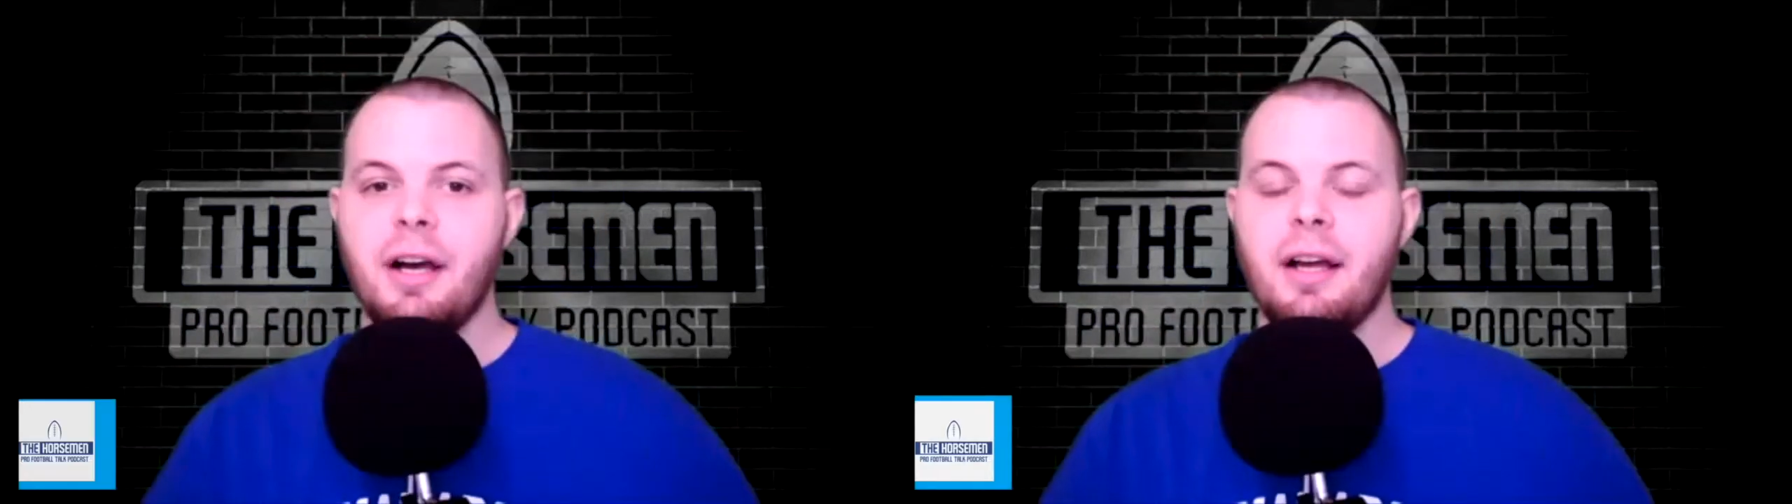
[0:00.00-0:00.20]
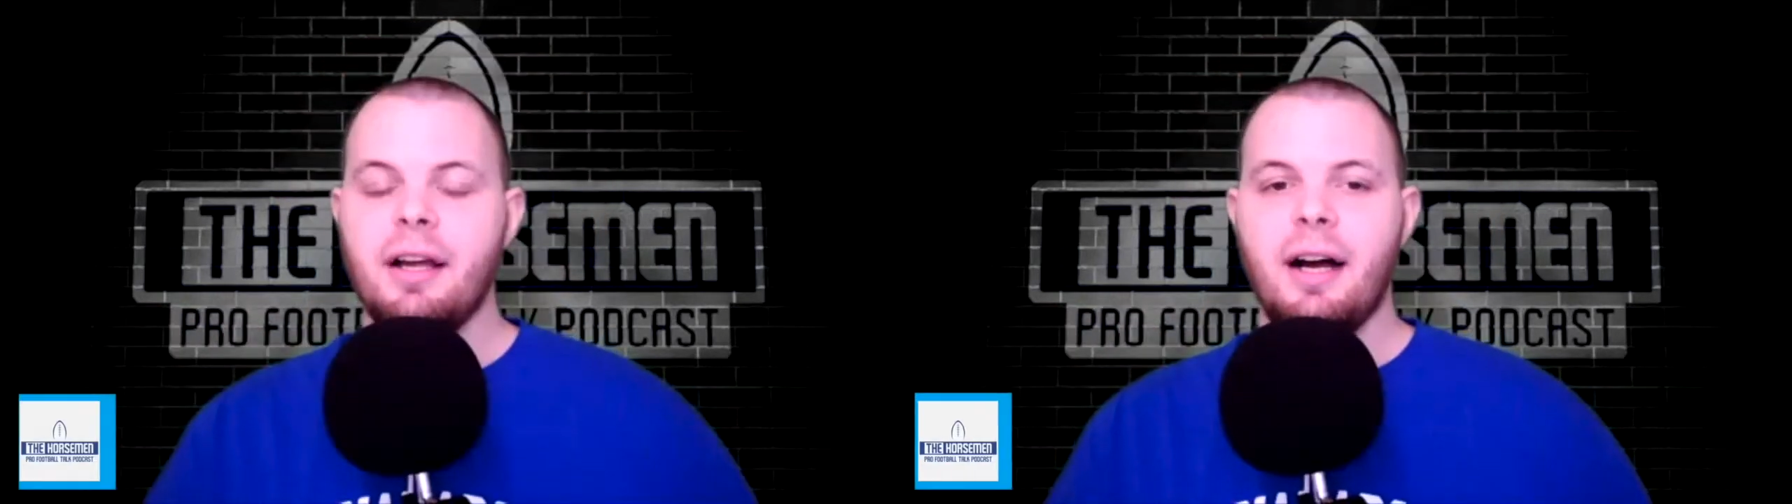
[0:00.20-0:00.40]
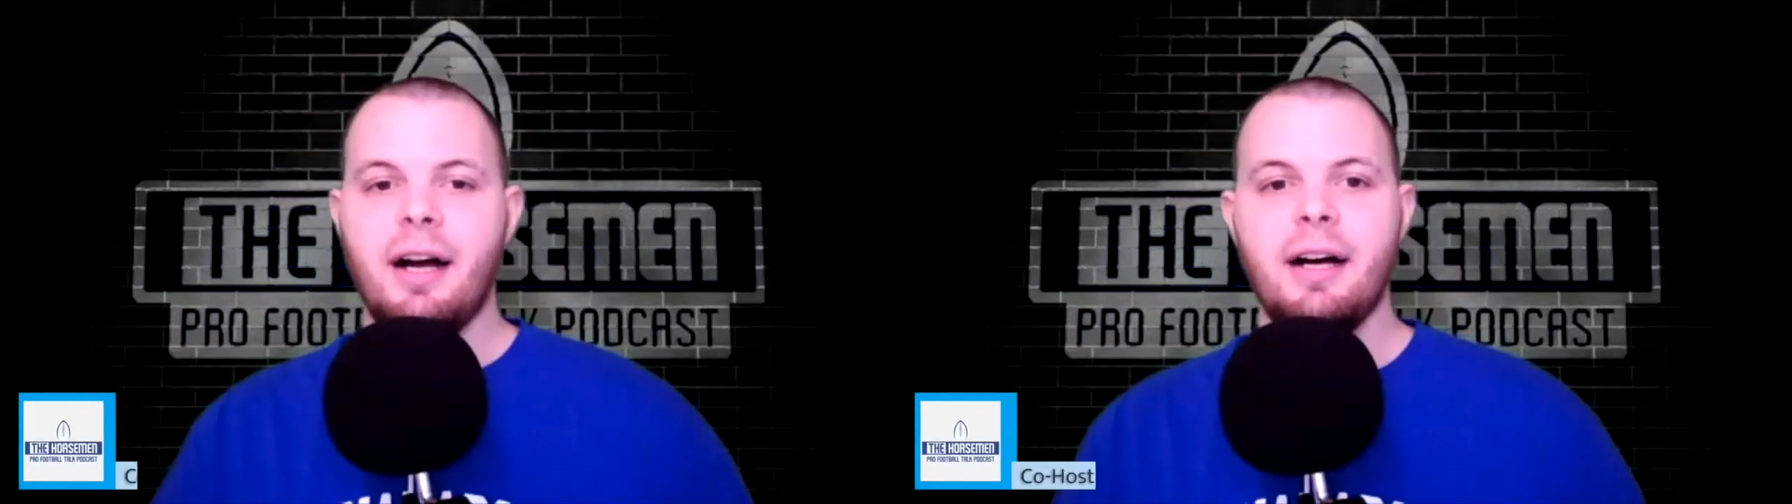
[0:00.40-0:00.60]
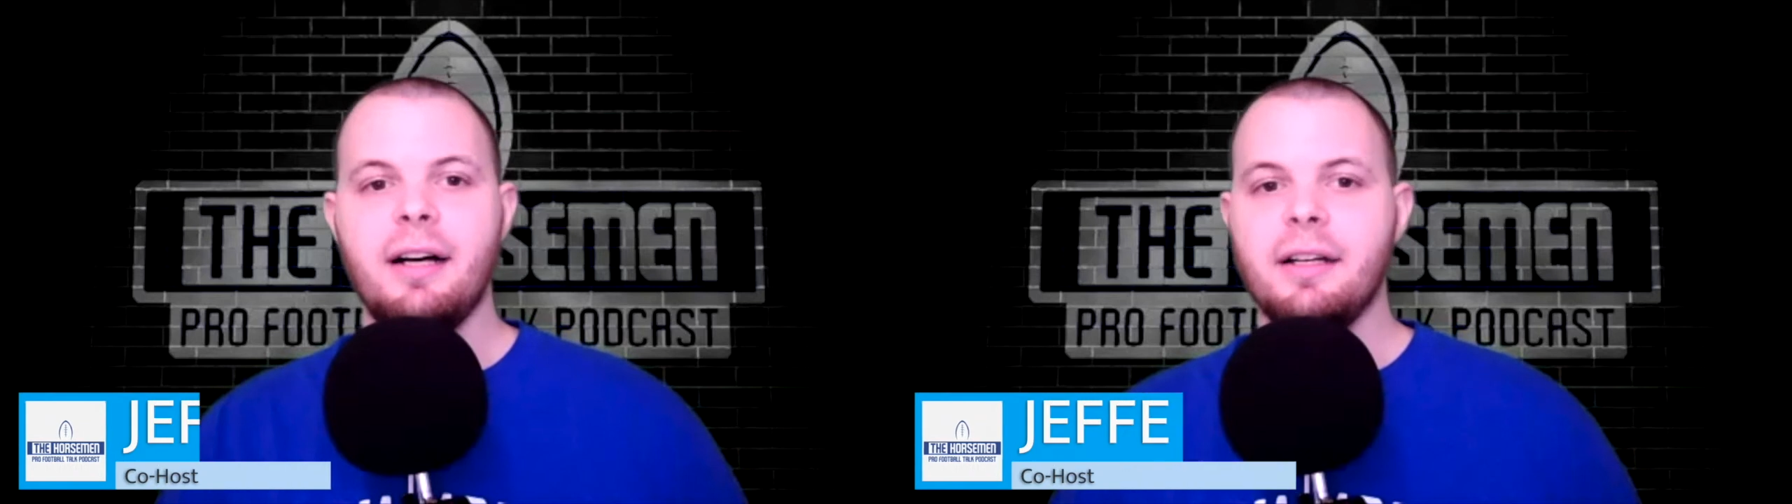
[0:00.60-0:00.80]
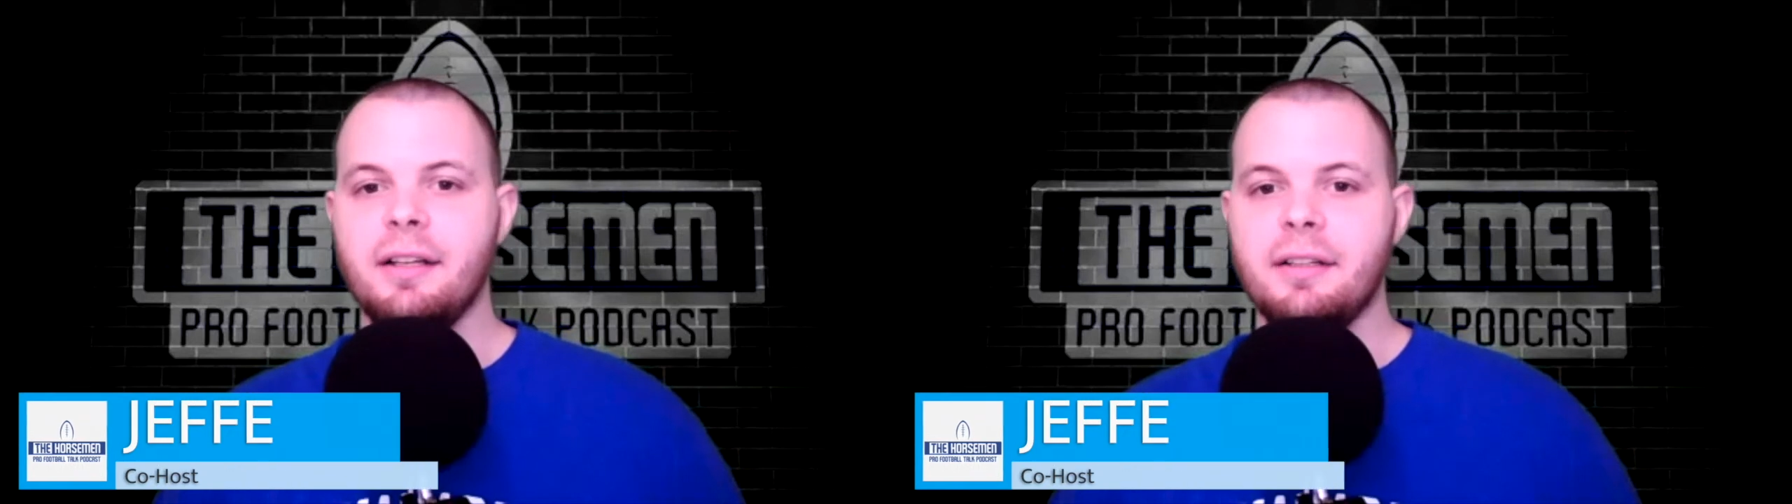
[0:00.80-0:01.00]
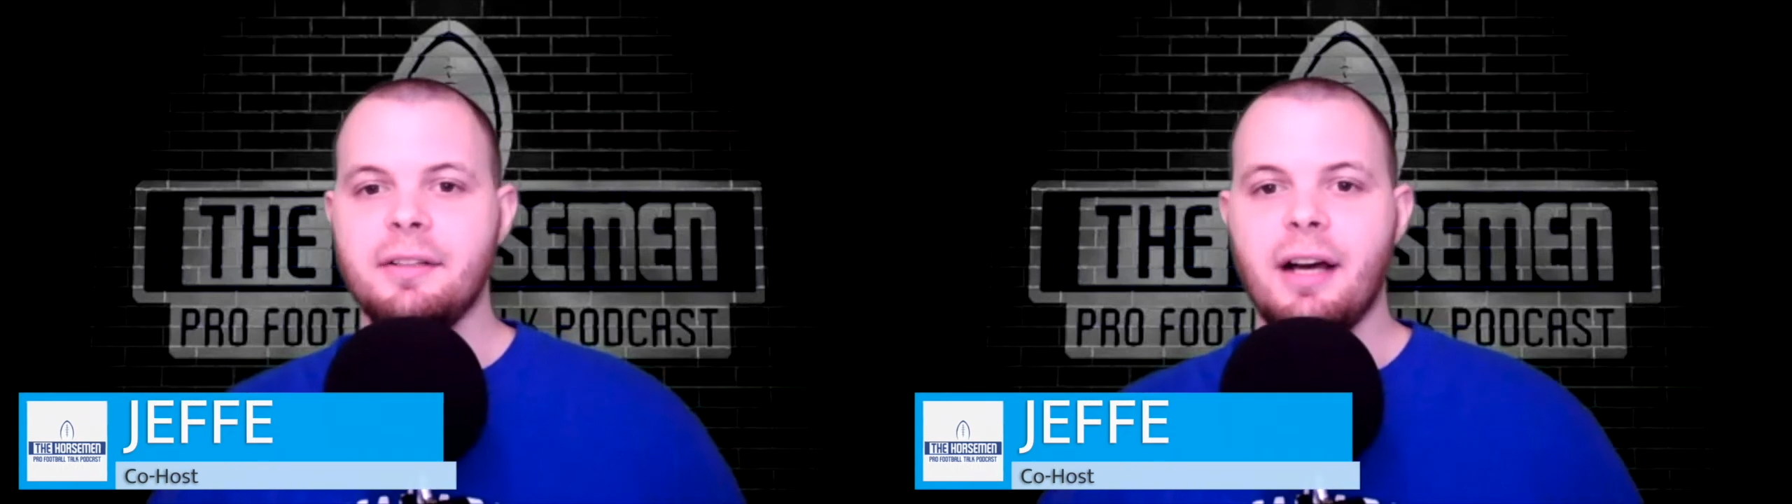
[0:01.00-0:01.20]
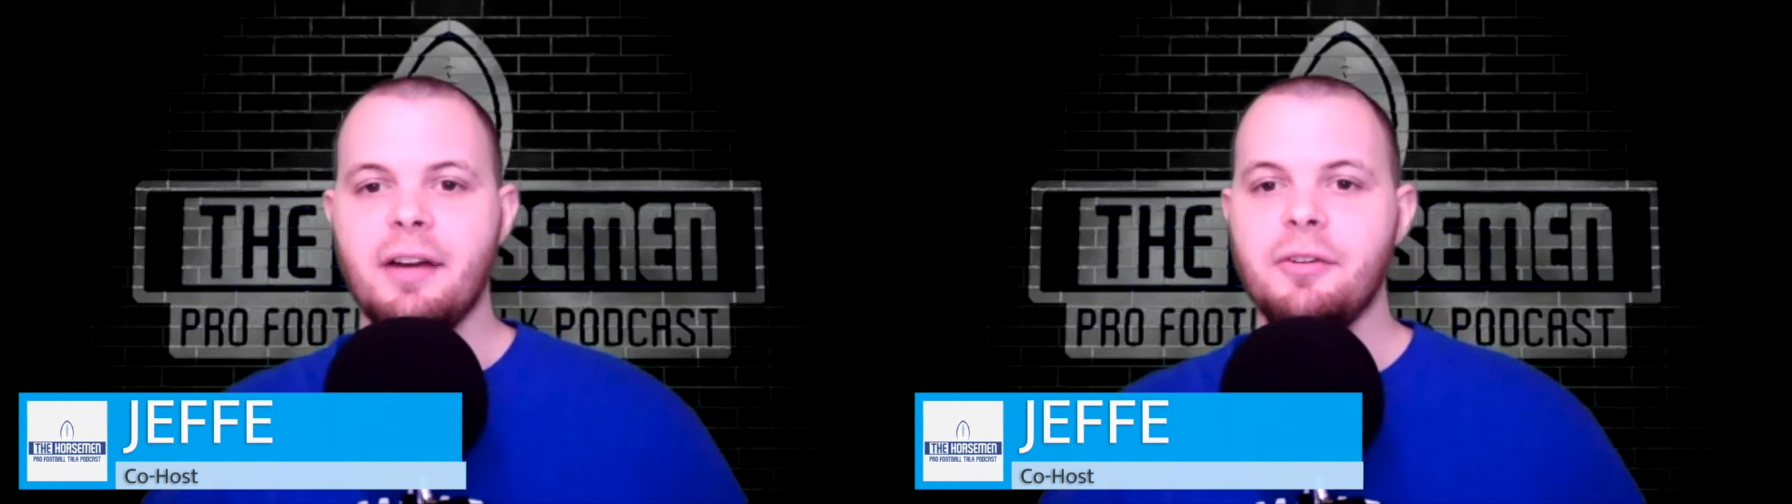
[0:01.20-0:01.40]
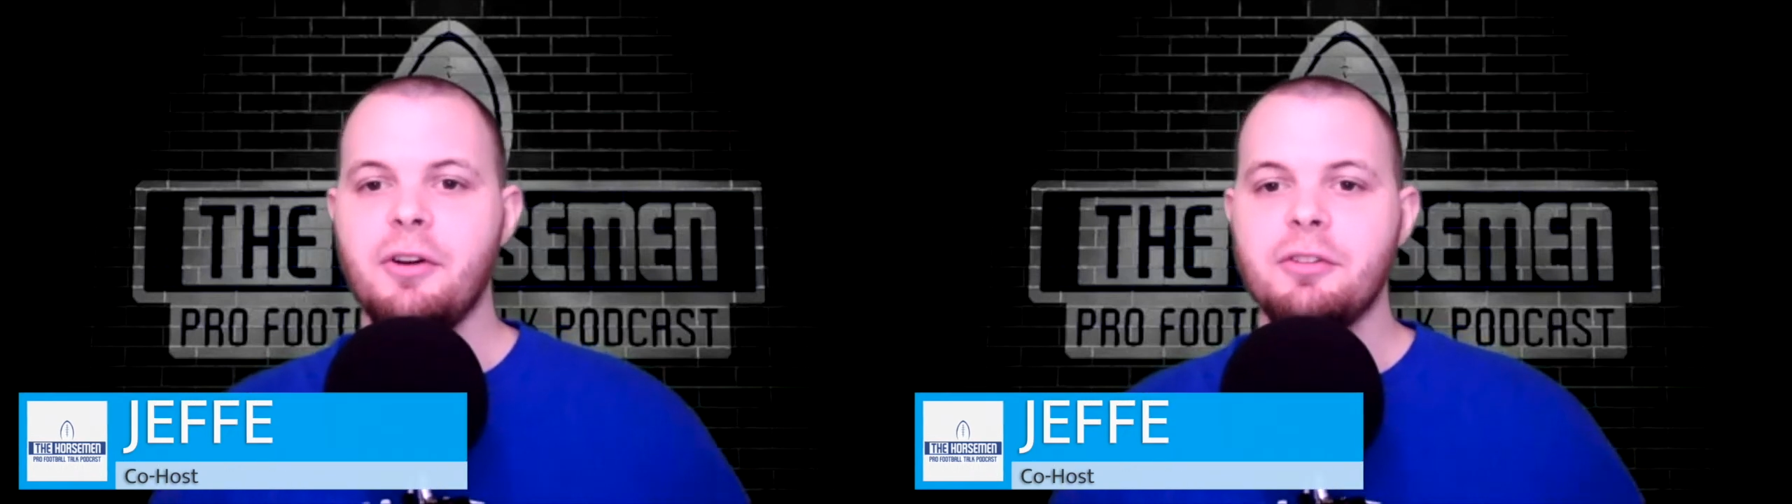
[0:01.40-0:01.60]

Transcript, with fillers: I don't know